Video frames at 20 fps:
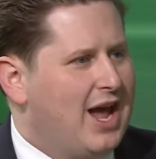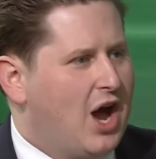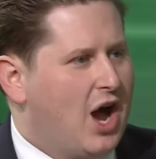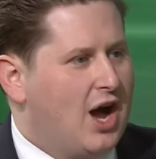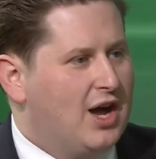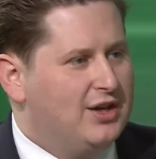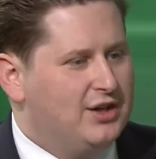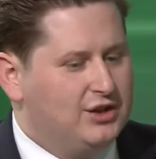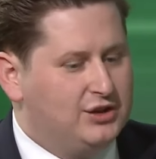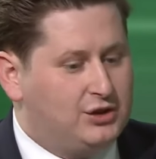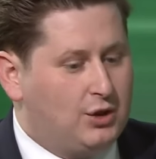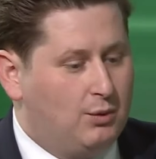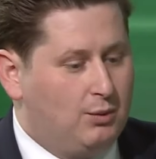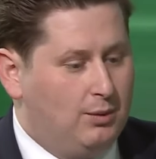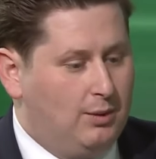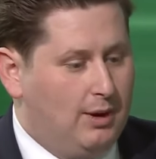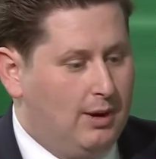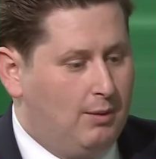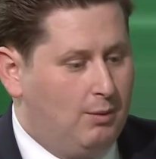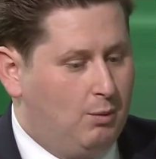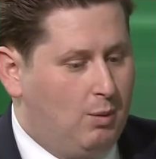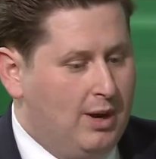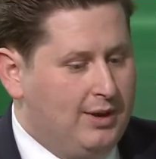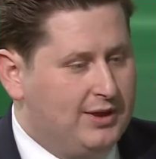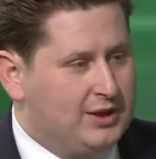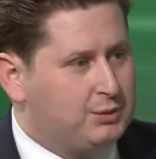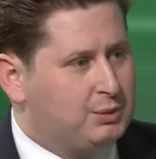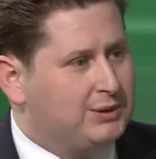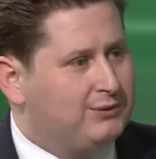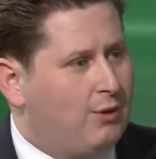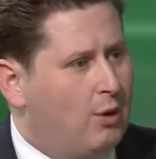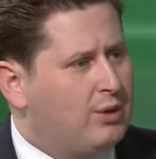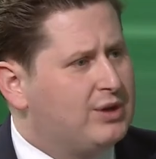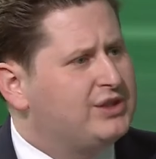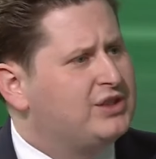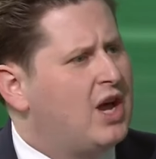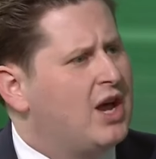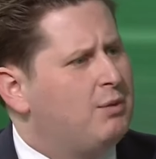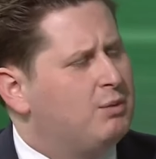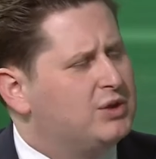Uh, so, what this was
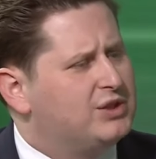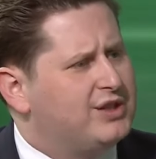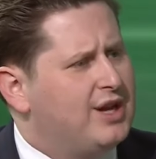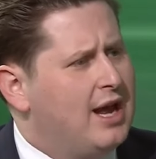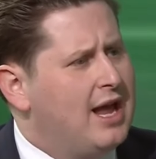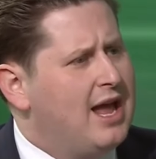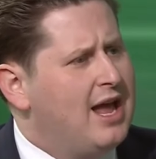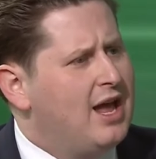focused on was